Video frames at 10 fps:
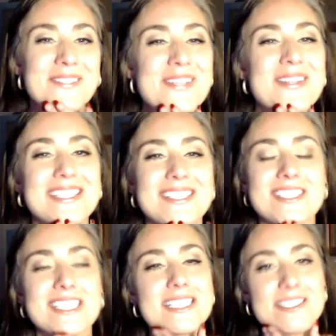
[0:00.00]
So these are
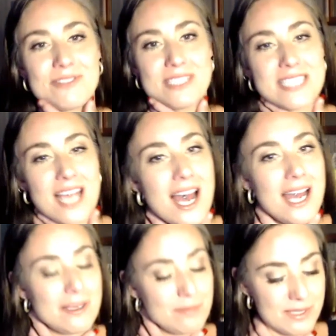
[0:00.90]
just different
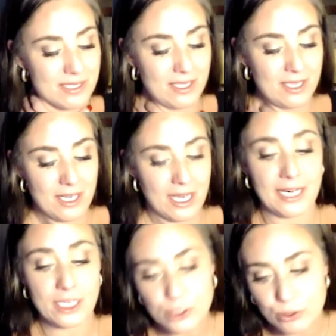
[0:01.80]
times,
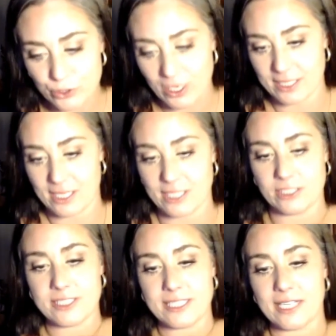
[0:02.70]
and I do try to
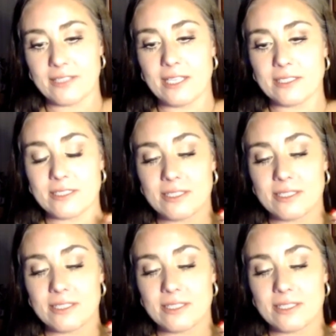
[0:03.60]
understand that.